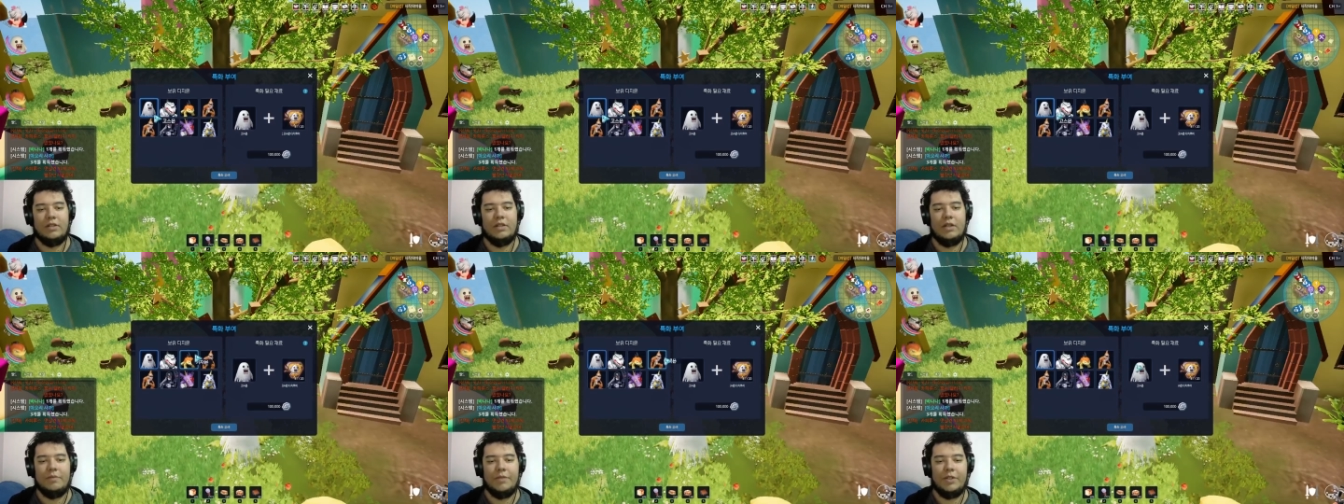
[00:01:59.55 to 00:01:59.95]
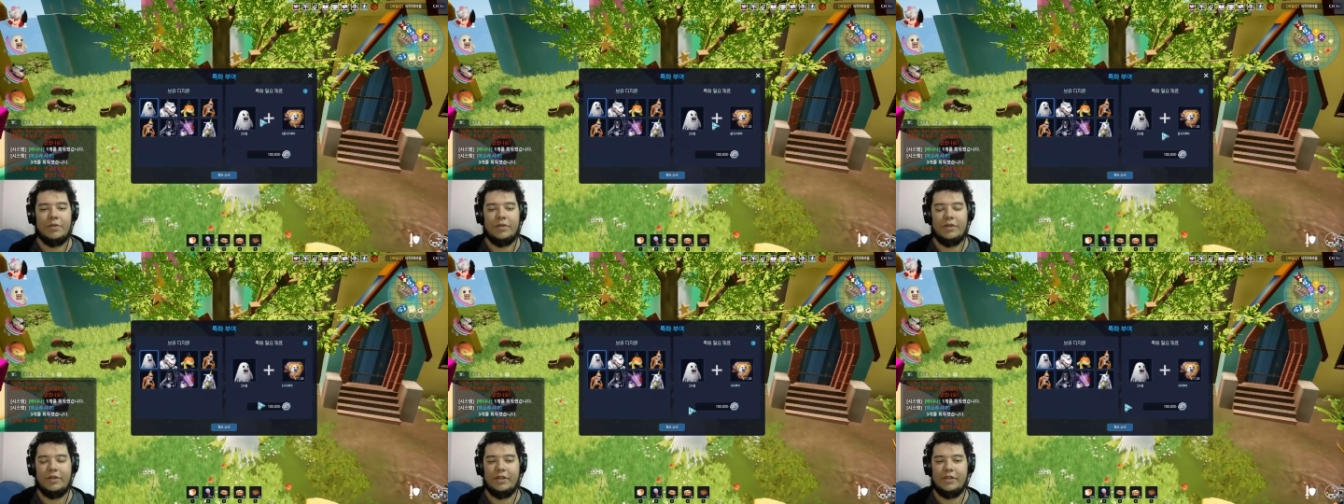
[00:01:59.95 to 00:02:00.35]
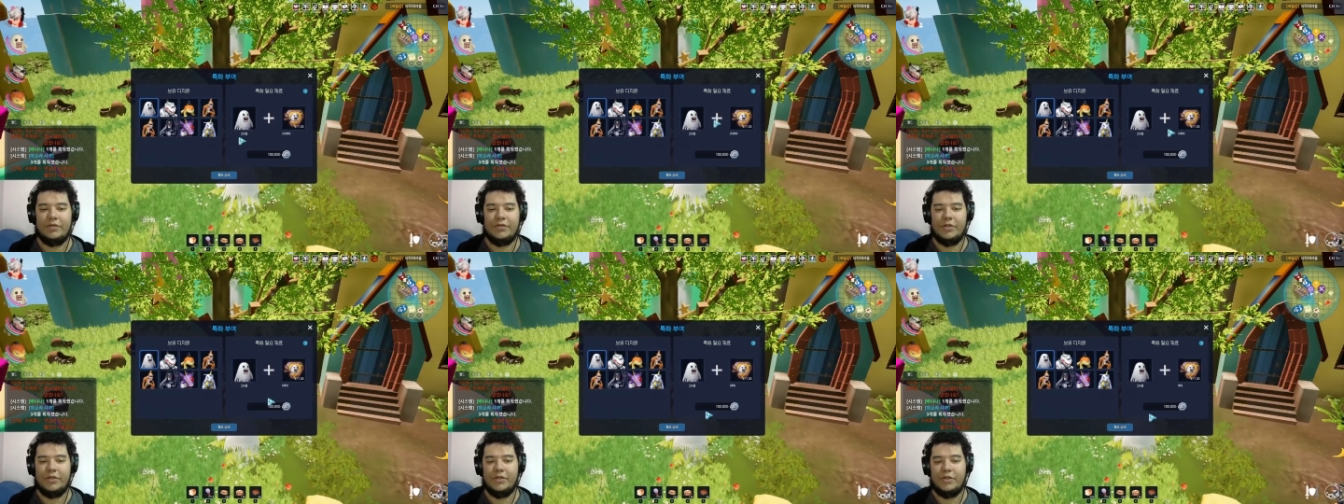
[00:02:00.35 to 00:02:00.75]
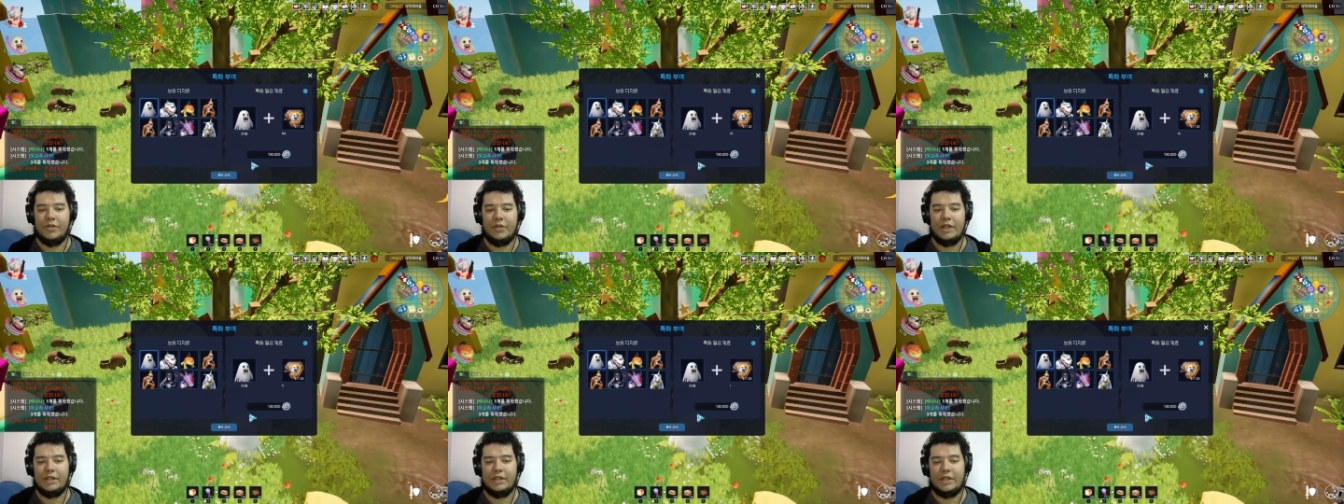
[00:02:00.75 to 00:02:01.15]
Let me do it here for you so
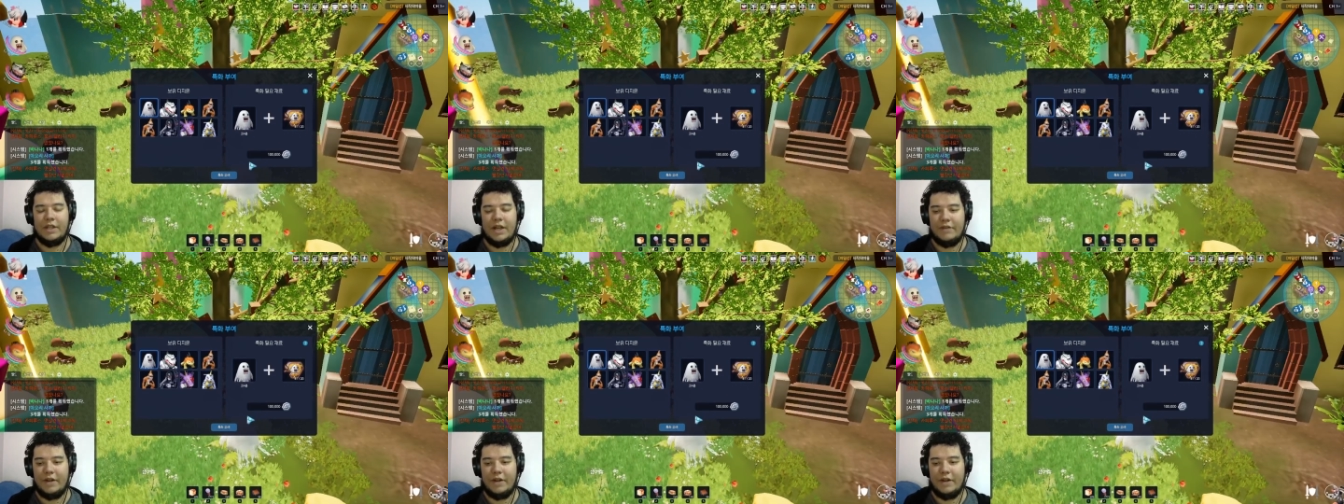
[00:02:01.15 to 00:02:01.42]
you guys can have an